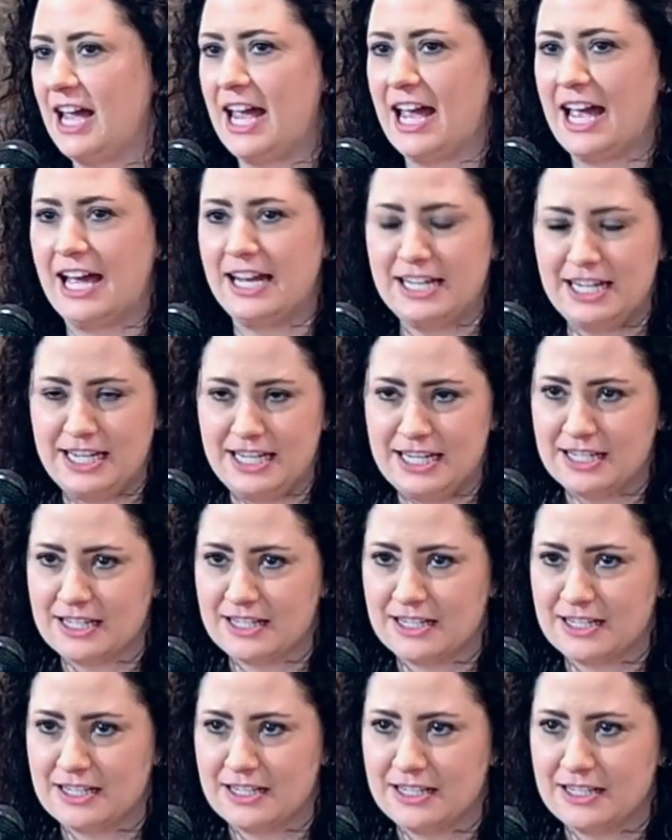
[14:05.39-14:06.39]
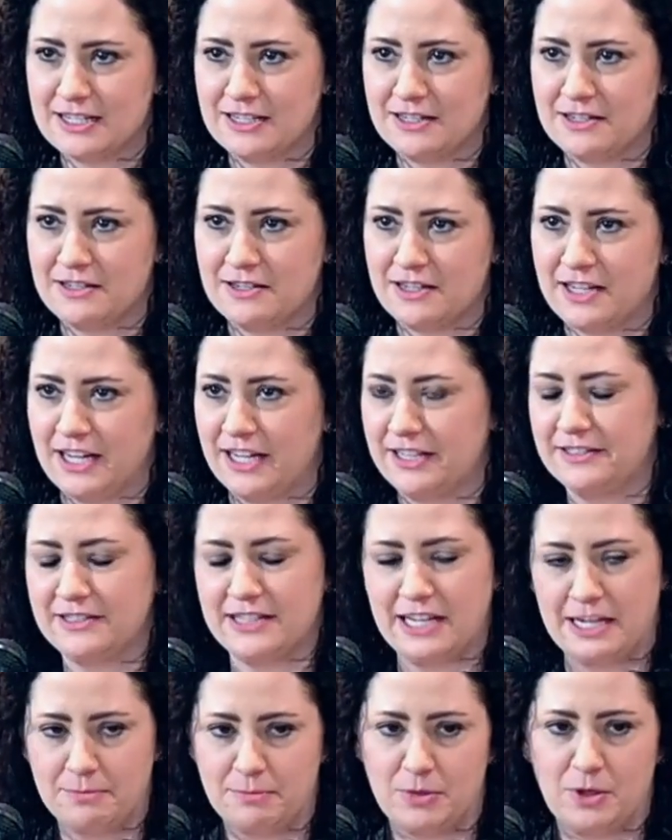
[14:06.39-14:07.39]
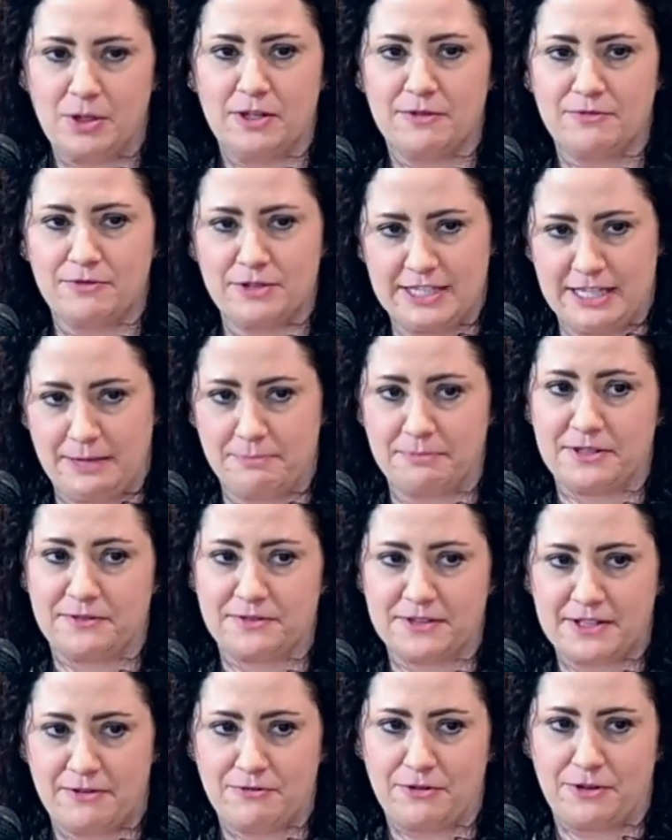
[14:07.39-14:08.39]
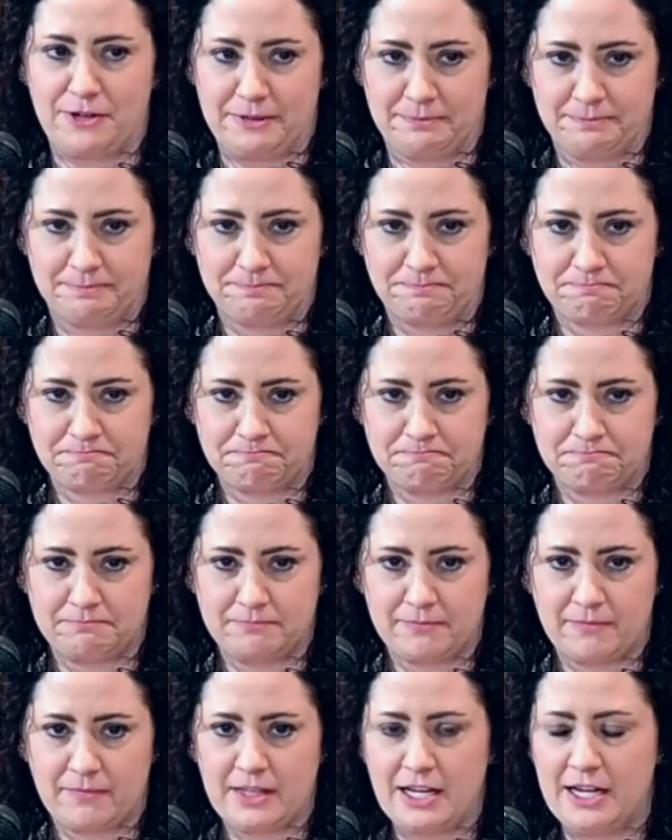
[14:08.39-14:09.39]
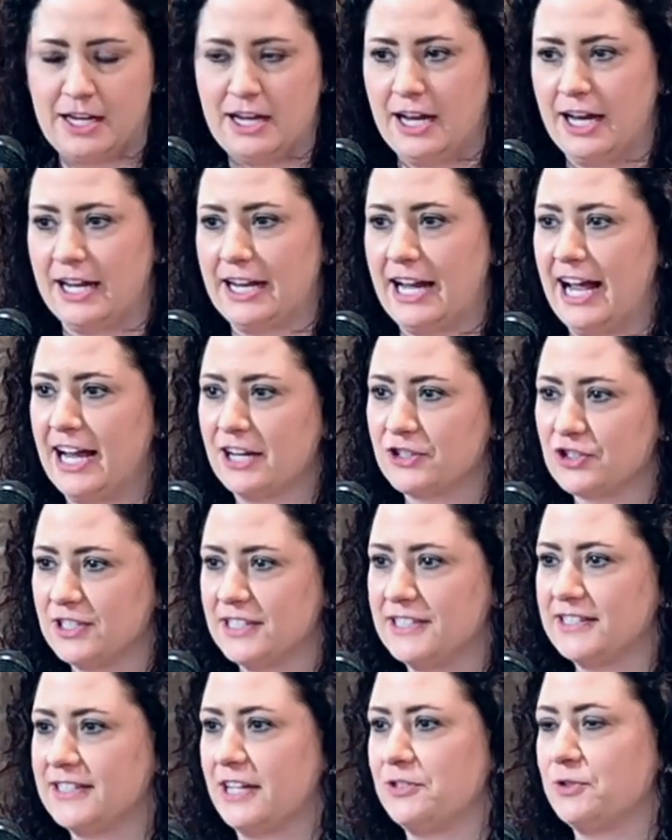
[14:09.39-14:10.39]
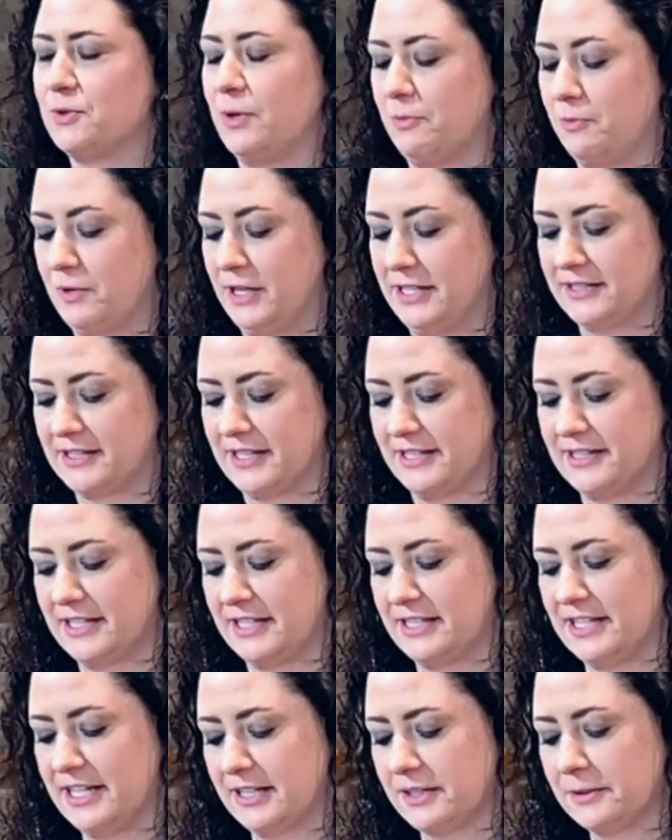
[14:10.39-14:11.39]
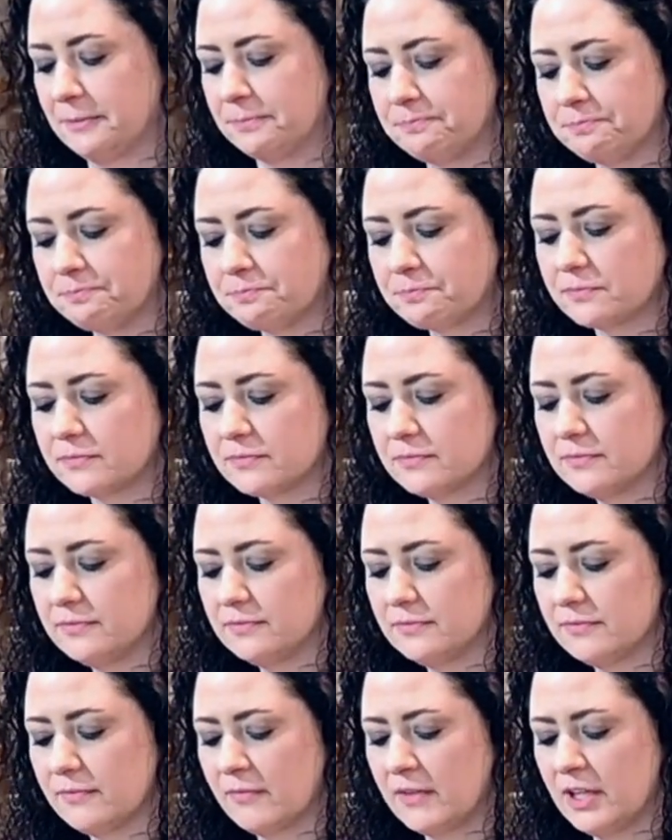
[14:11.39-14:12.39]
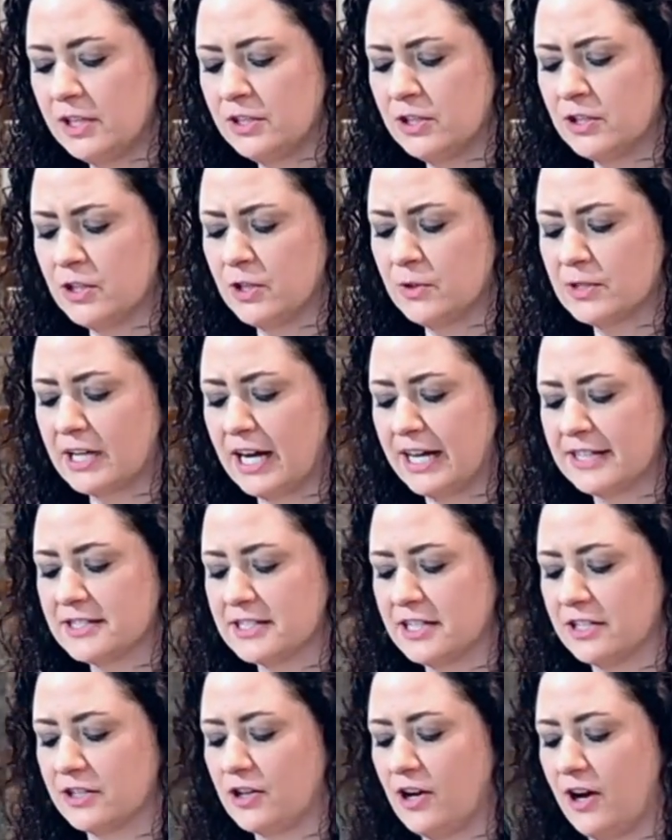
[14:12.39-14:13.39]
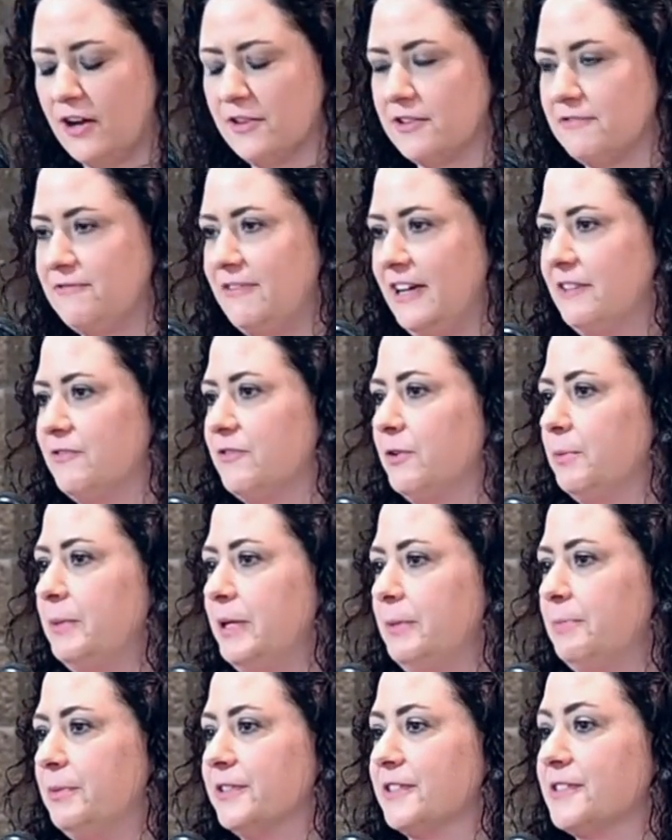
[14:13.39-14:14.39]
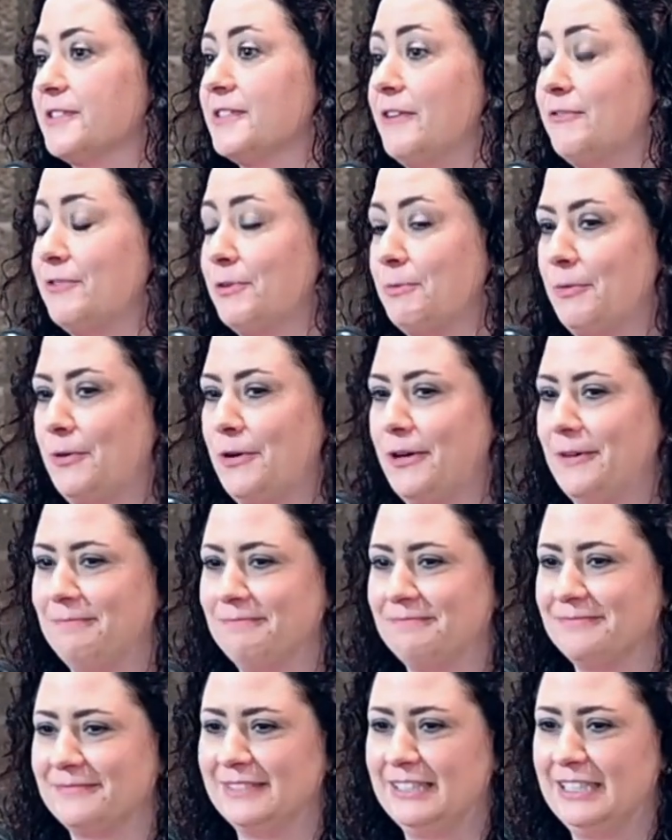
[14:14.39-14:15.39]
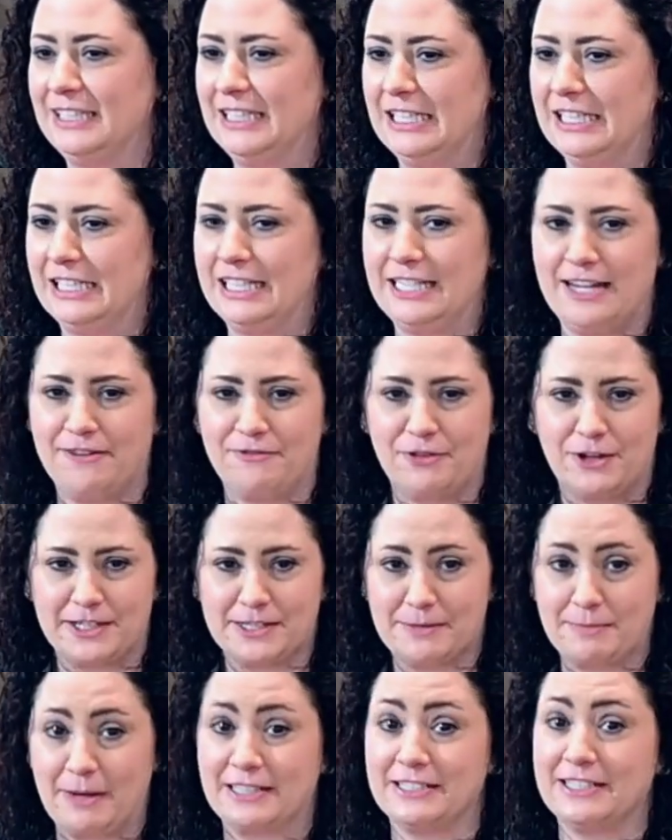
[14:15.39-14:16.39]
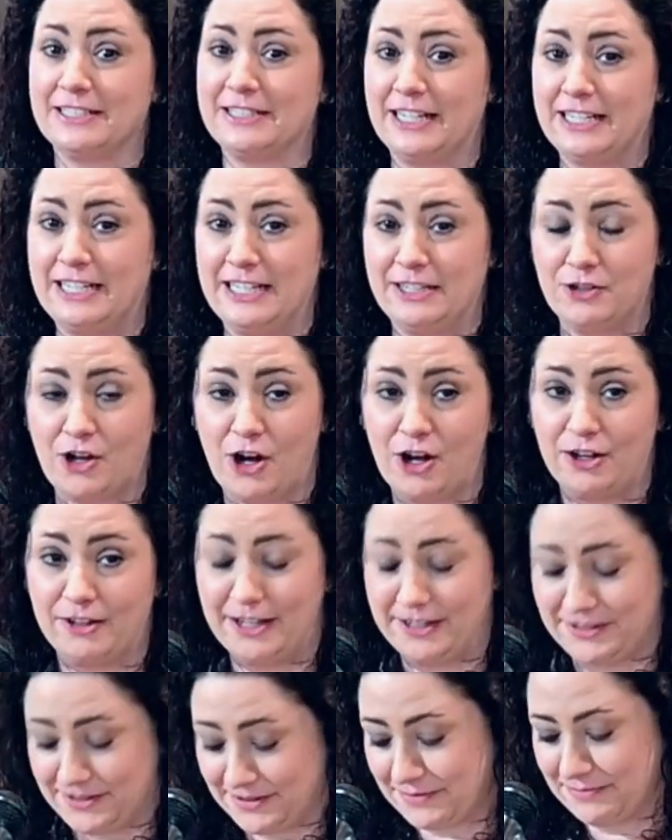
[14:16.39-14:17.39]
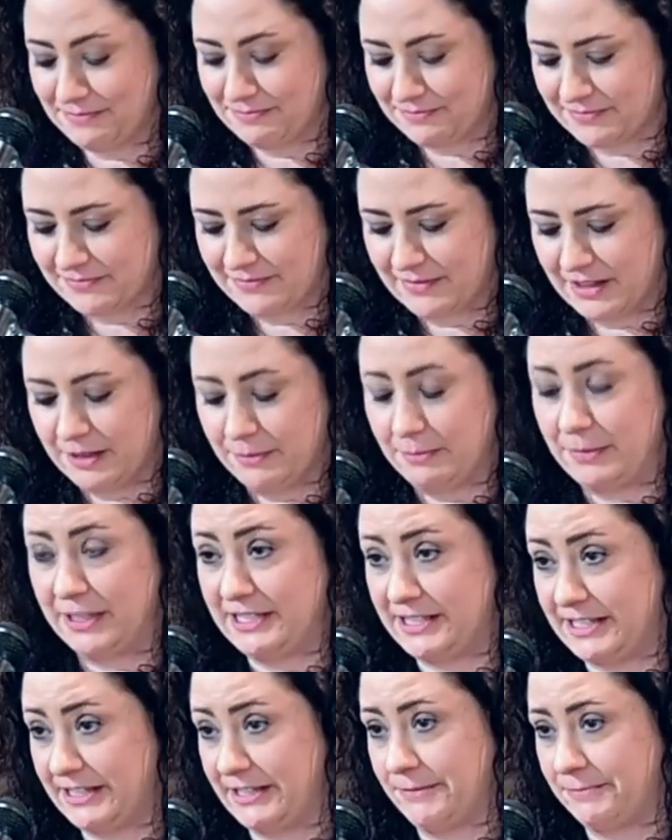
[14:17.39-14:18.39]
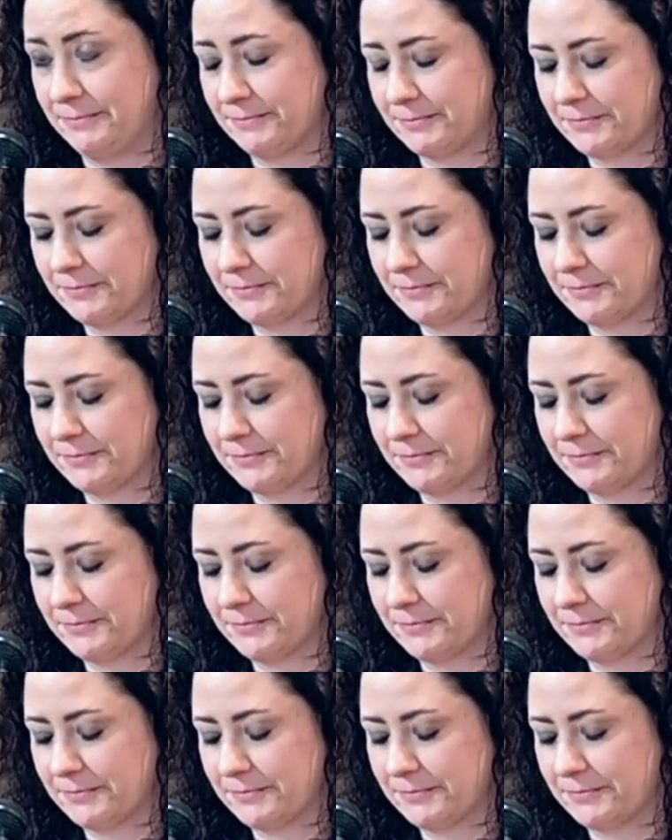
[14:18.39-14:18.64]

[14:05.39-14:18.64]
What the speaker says: any example of redemptive suffering. And I actually said to him once, I said, Nick, you know, God's going to call the faithful people to suffer more. Never expected that he'd call us, but he did.